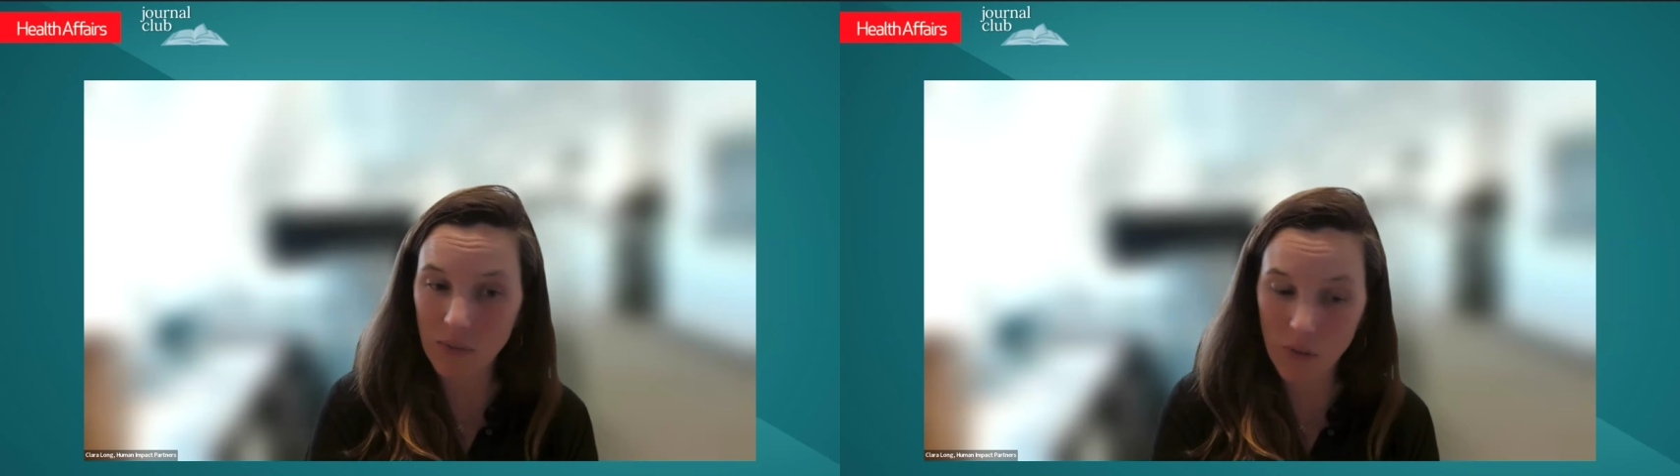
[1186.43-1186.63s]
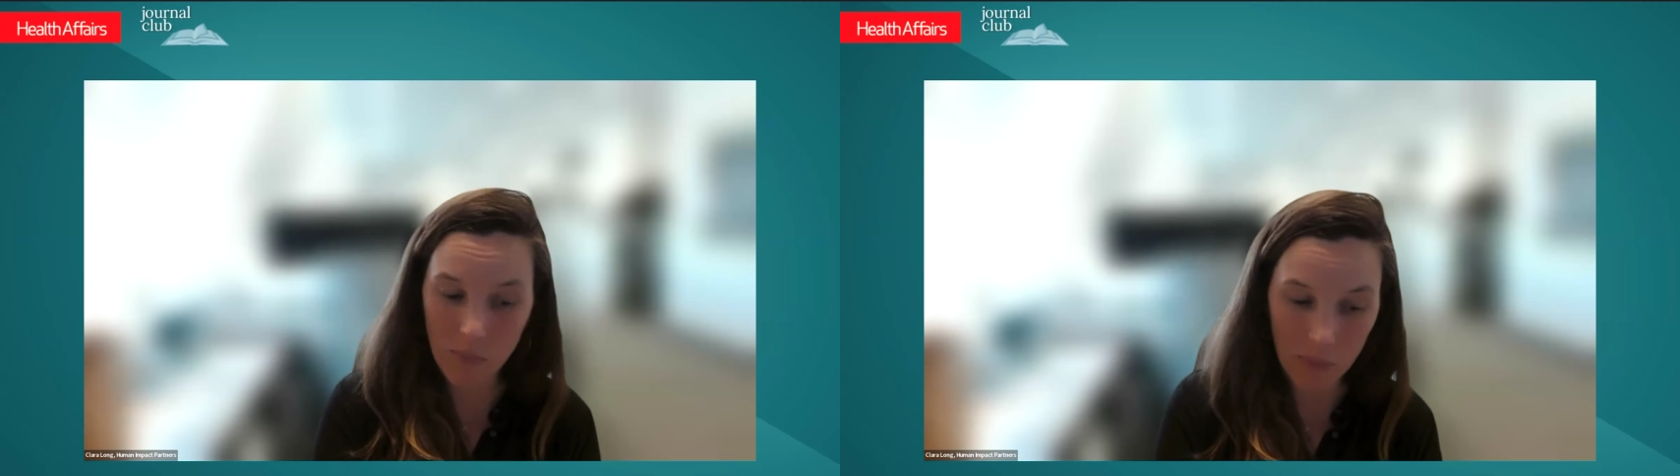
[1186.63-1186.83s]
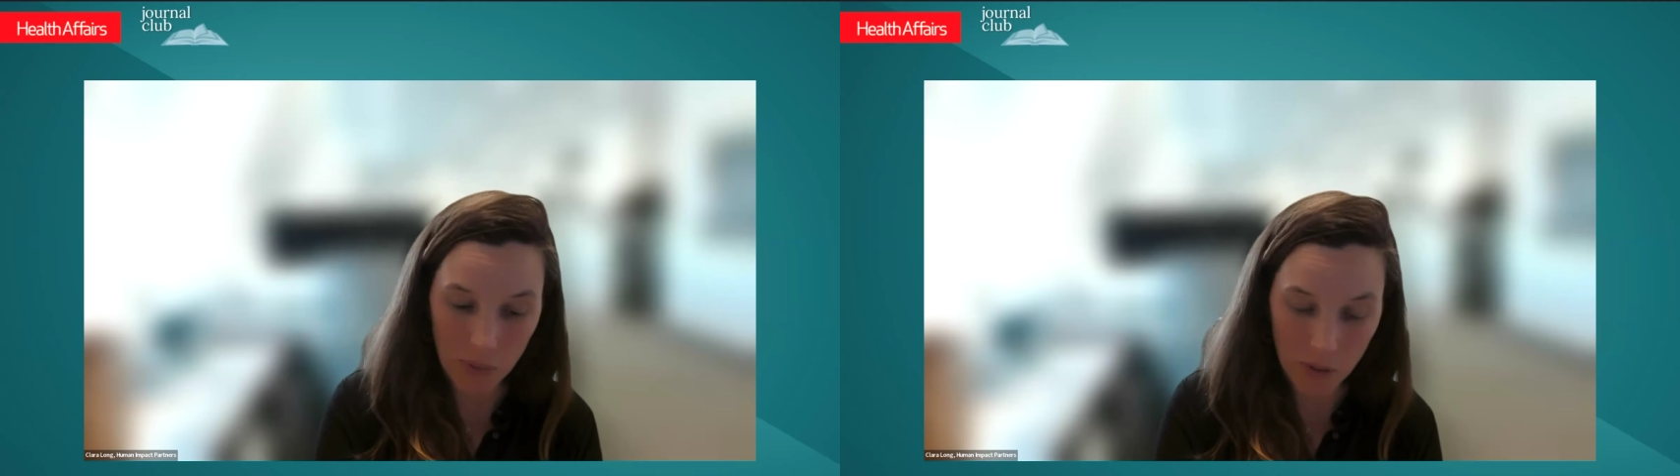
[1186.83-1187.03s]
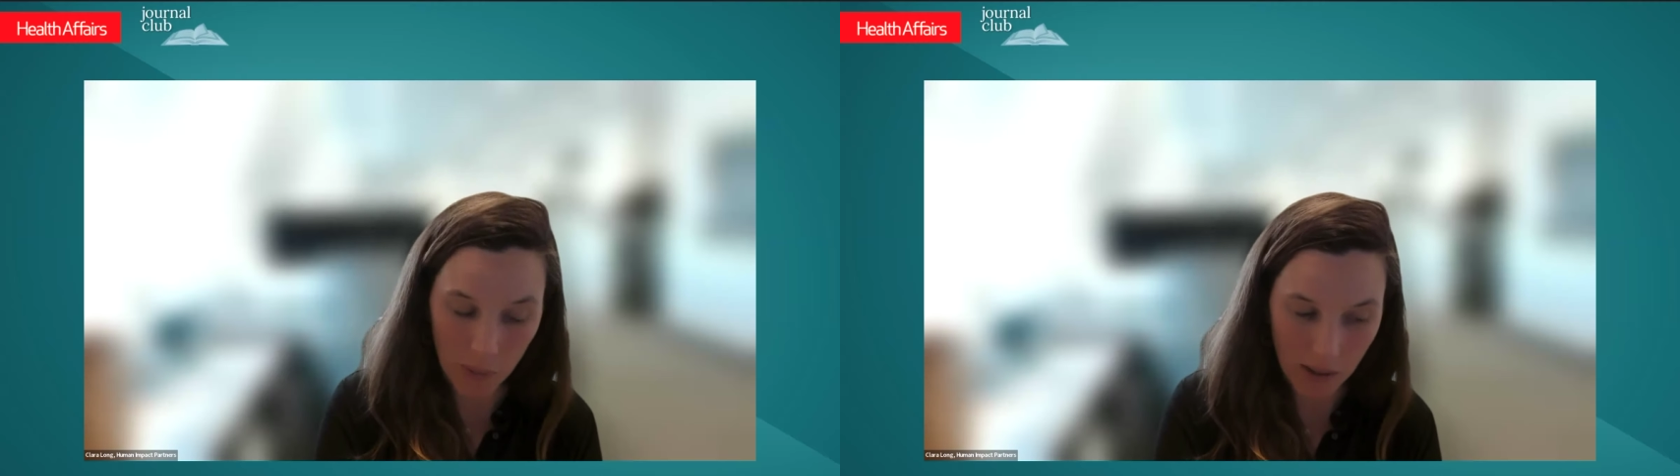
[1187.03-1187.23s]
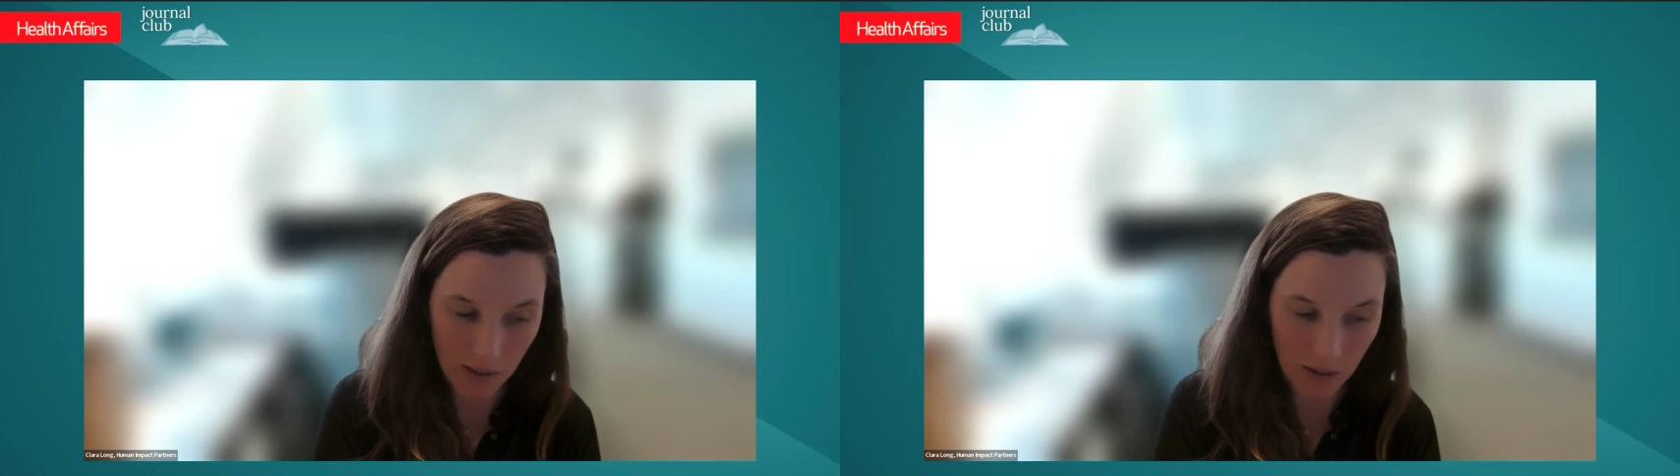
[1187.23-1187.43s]
from my
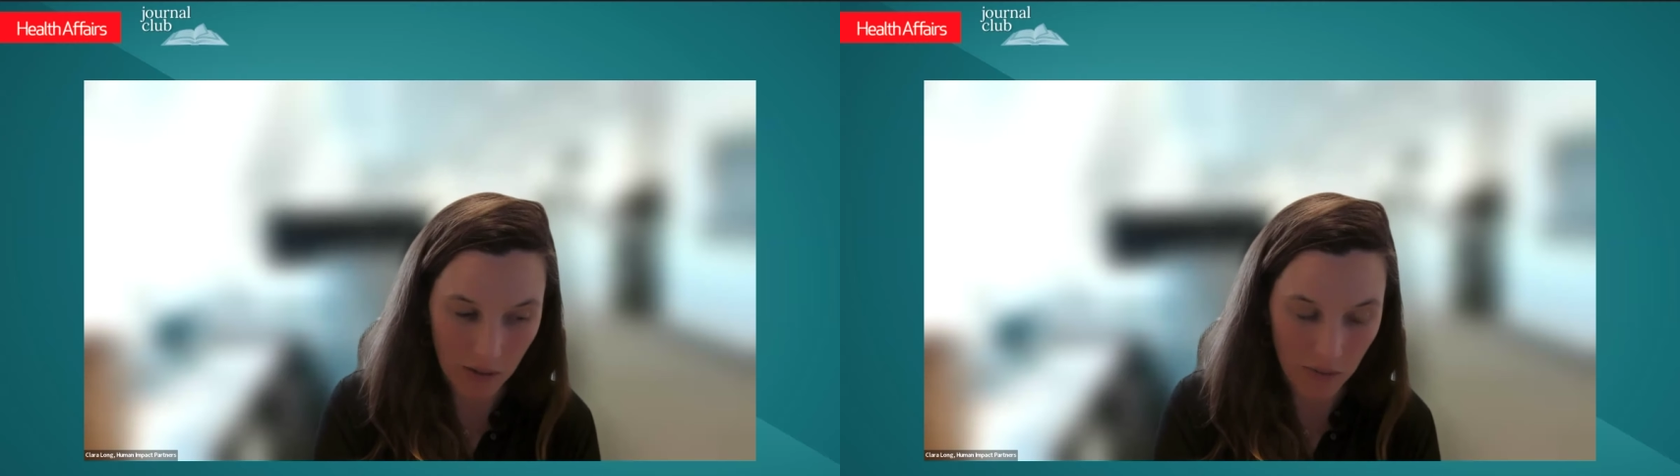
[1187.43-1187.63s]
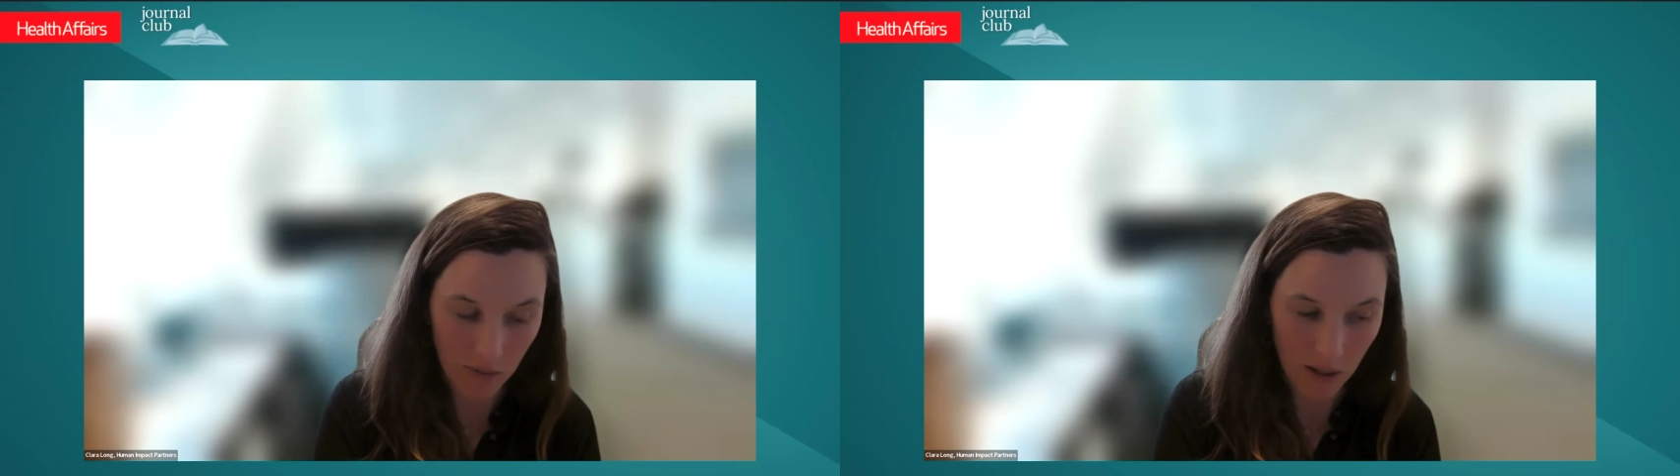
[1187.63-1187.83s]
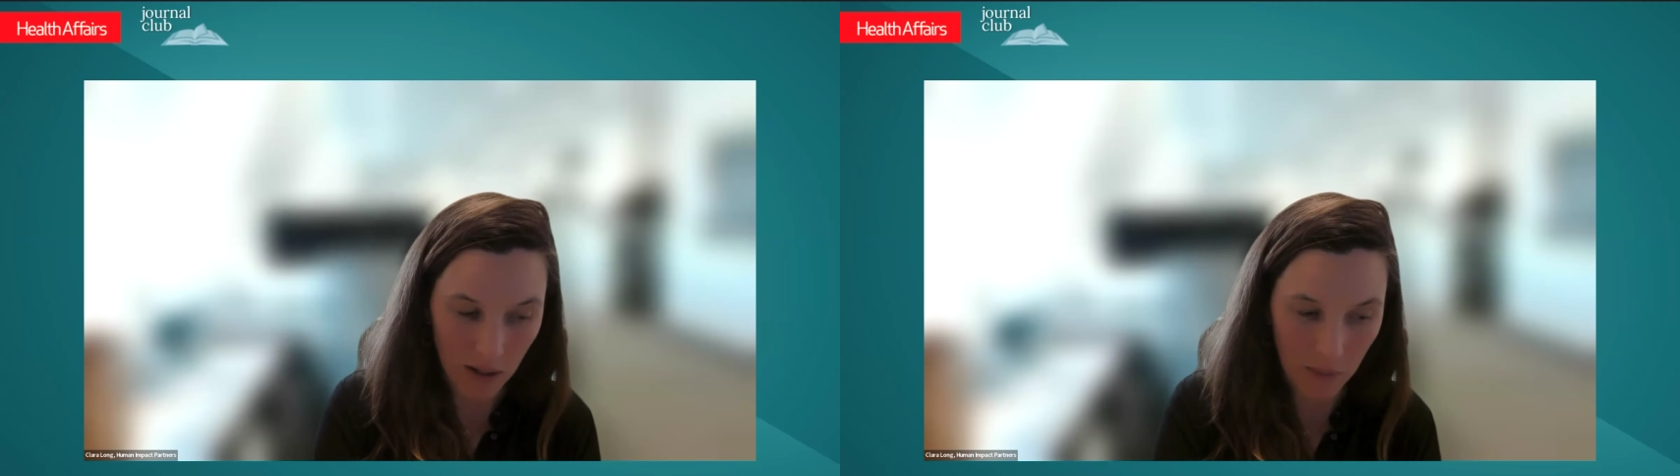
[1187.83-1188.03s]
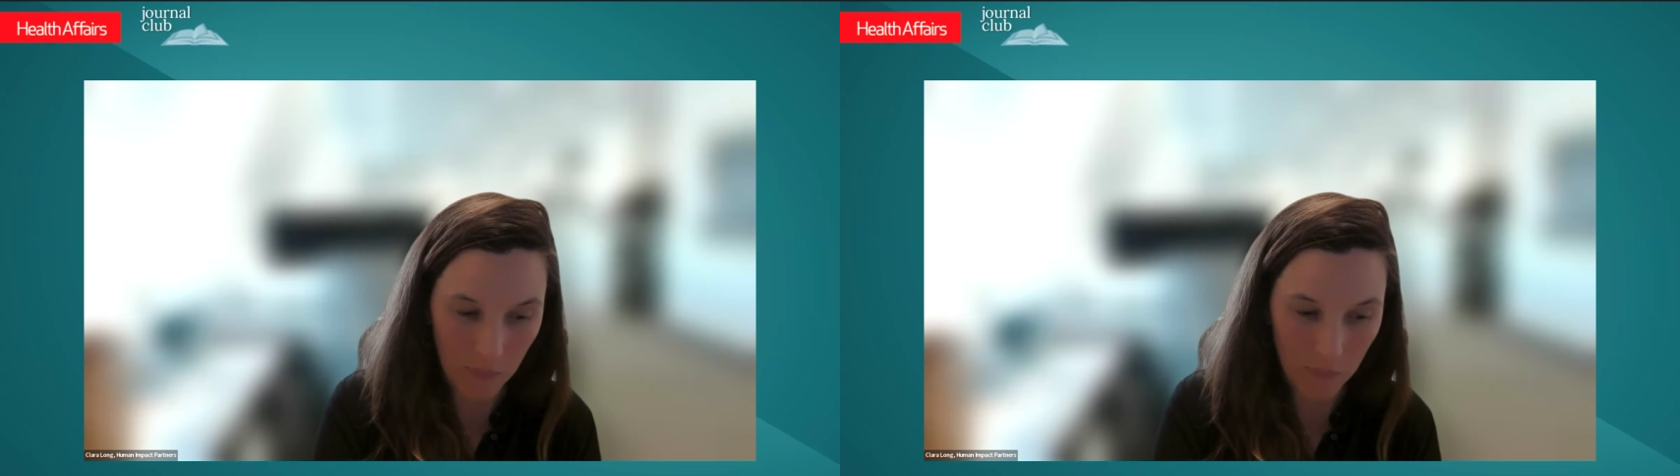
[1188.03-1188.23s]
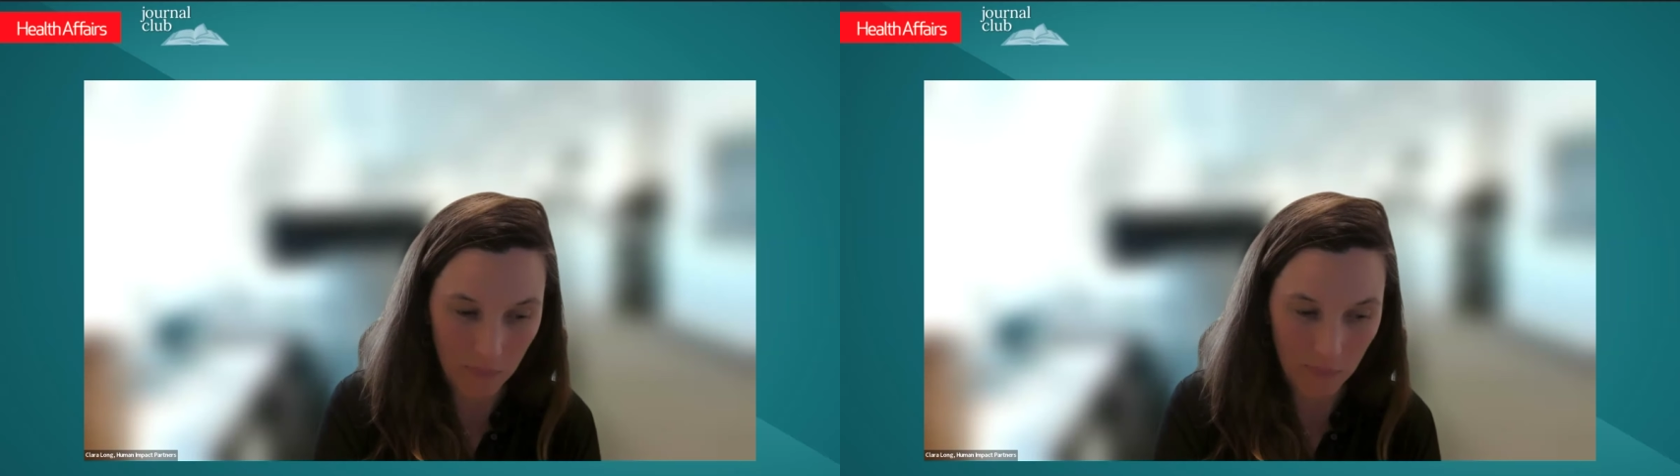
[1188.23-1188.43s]
perspective,
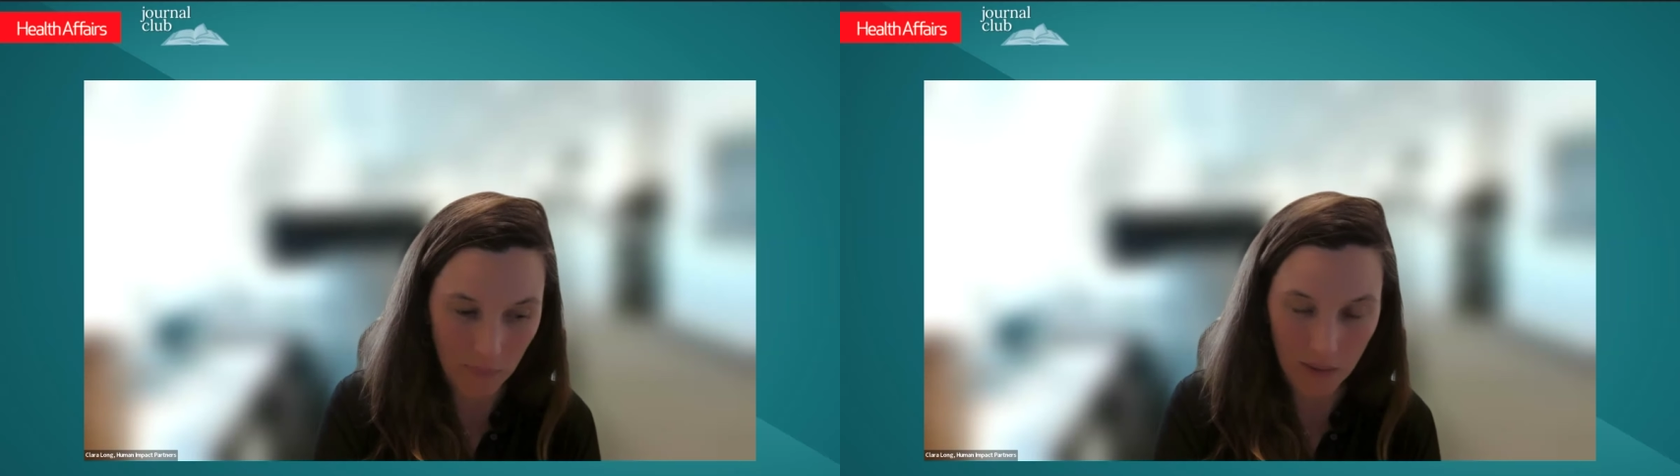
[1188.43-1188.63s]
from